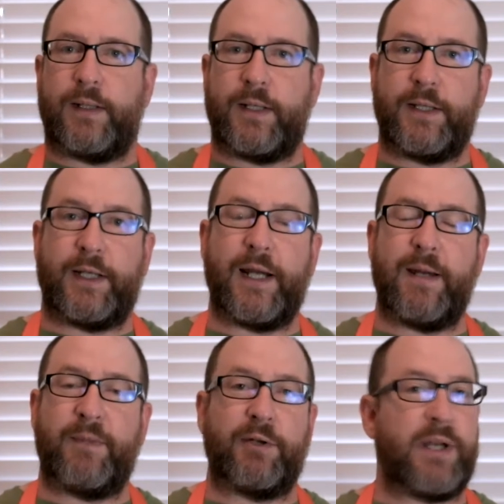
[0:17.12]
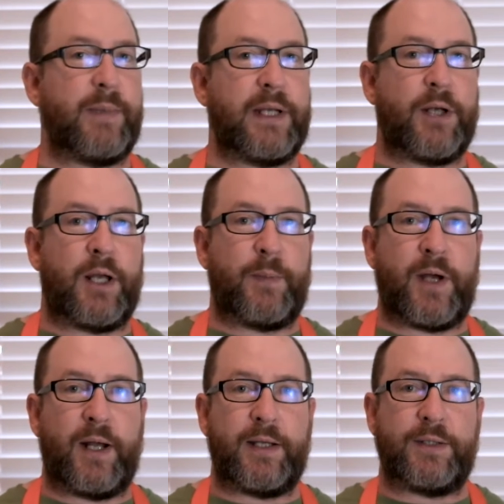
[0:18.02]
In the game, the Green Bean Hot
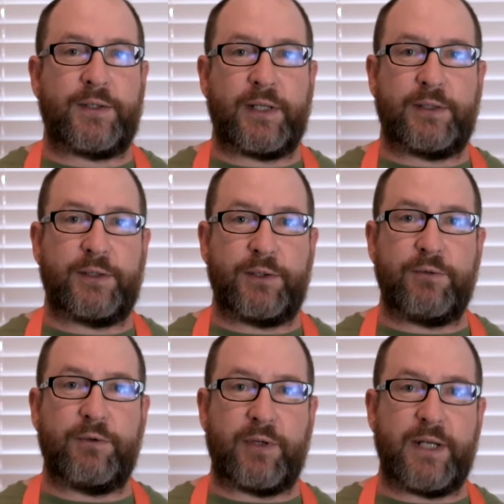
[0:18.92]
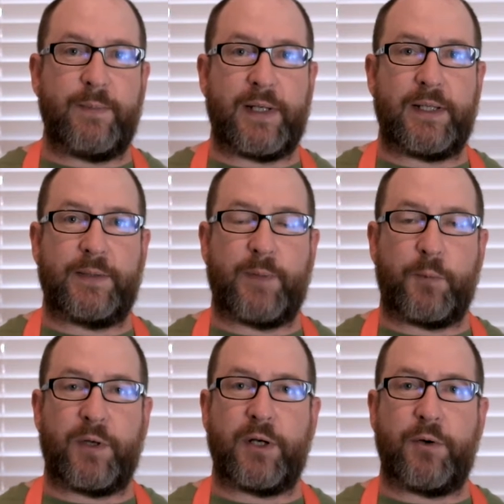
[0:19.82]
Pot is just two green beans, but
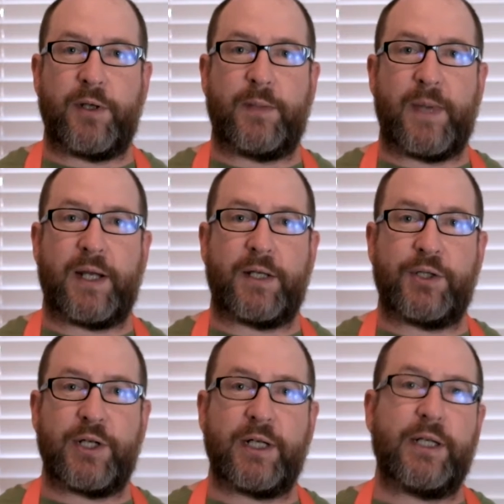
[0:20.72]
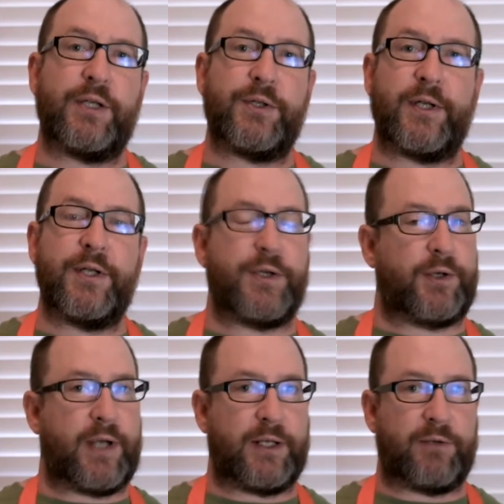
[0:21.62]
we're going to make a Chicken, Ginger,
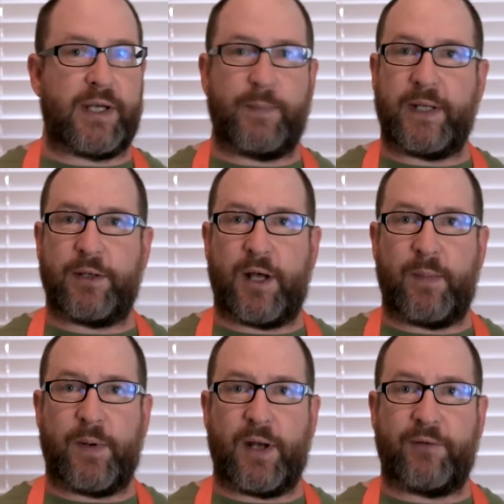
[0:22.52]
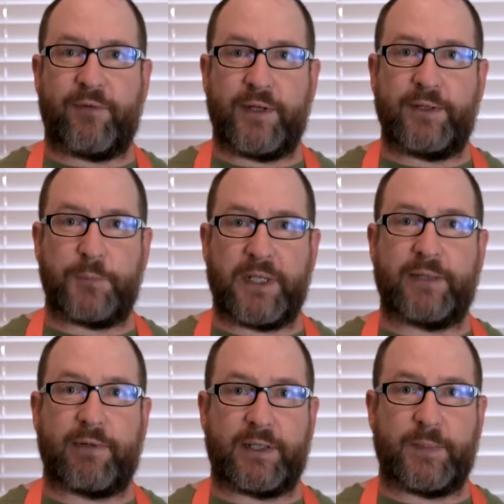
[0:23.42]
and Green Bean Hot Pot for this week's
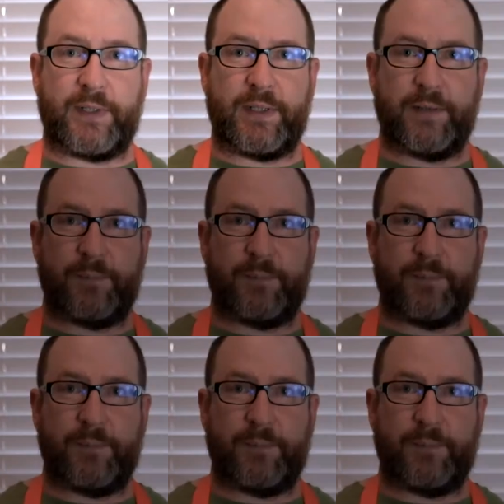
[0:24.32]
recipe.